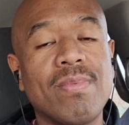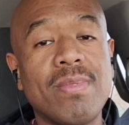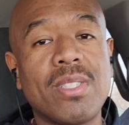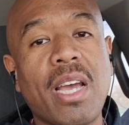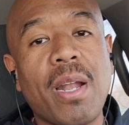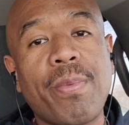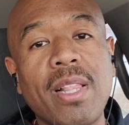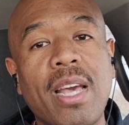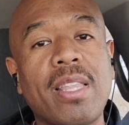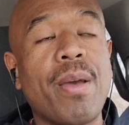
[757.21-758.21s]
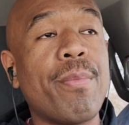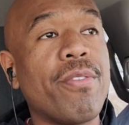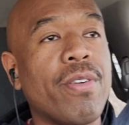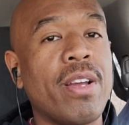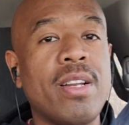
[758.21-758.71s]
It's got to be like that, my
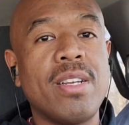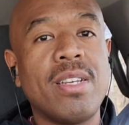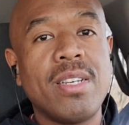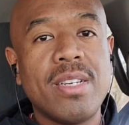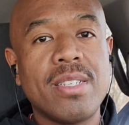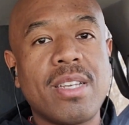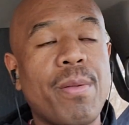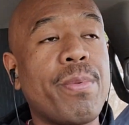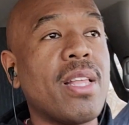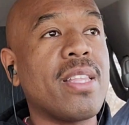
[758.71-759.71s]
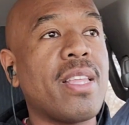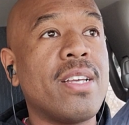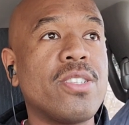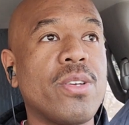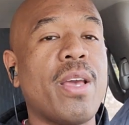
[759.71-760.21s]
friend. It's got to be like
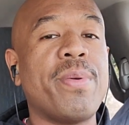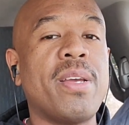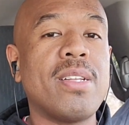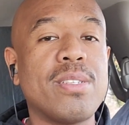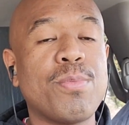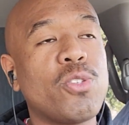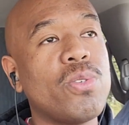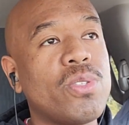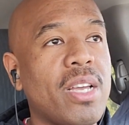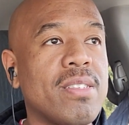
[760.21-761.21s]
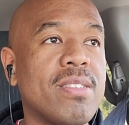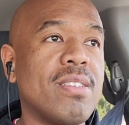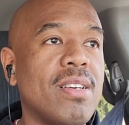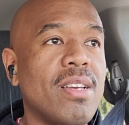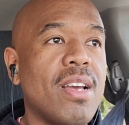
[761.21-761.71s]
that. So yeah, man, that's my 2 cents.
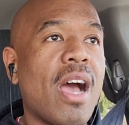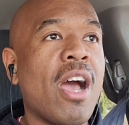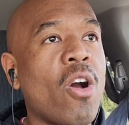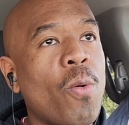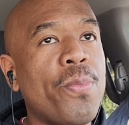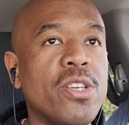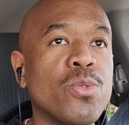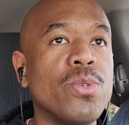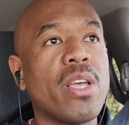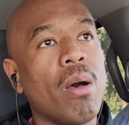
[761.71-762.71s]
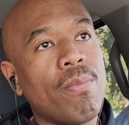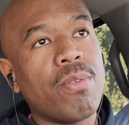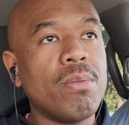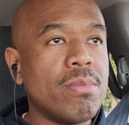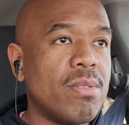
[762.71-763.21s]
I hope this was
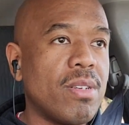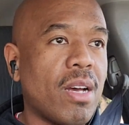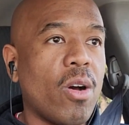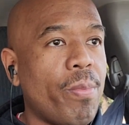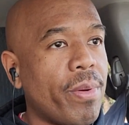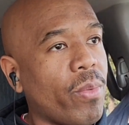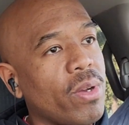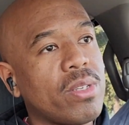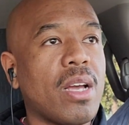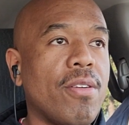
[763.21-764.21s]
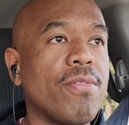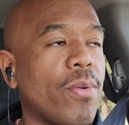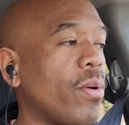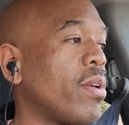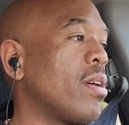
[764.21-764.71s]
helpful. Hope it works out
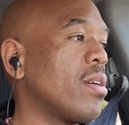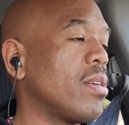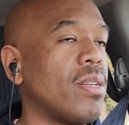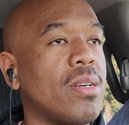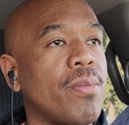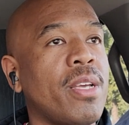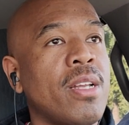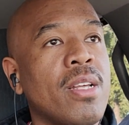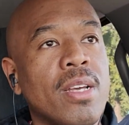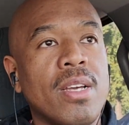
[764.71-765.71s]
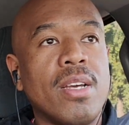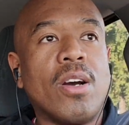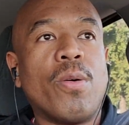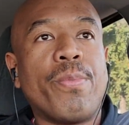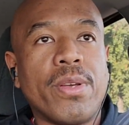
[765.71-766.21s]
for you. You know what I mean?
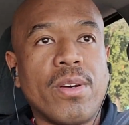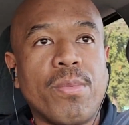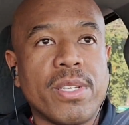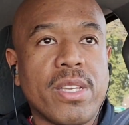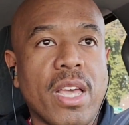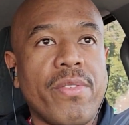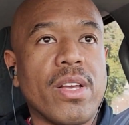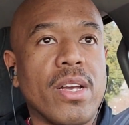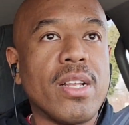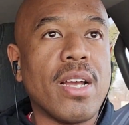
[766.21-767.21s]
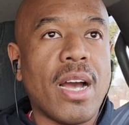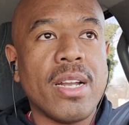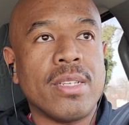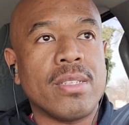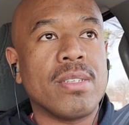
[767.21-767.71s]
Hope this gave you good
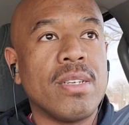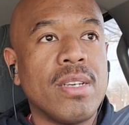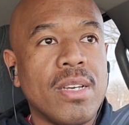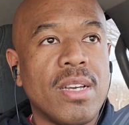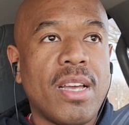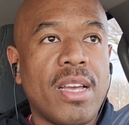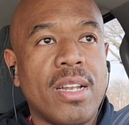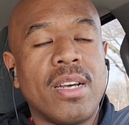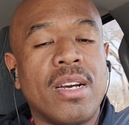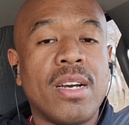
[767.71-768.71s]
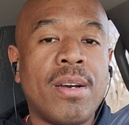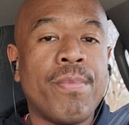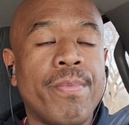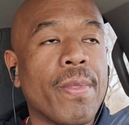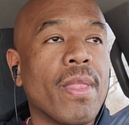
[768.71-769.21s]
guidance. And
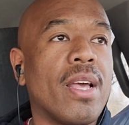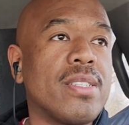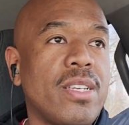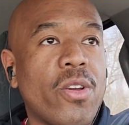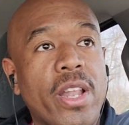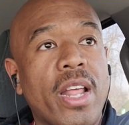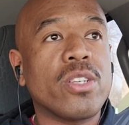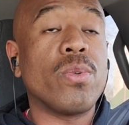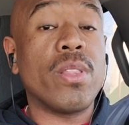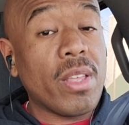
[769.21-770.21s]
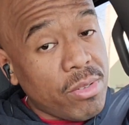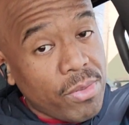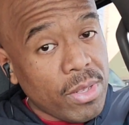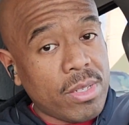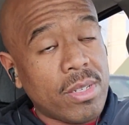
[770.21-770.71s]
I'll see you on the next one. Thanks for
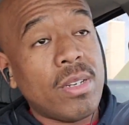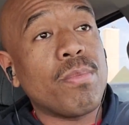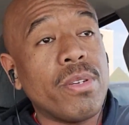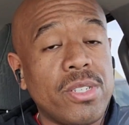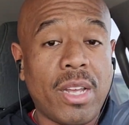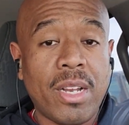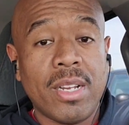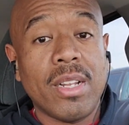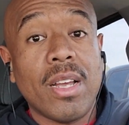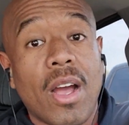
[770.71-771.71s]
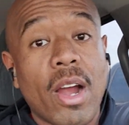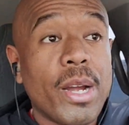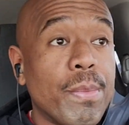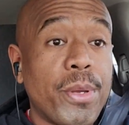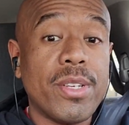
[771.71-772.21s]
listening. Appreciate it. All
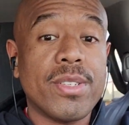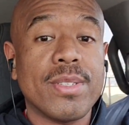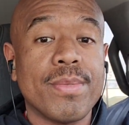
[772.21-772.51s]
right, peace.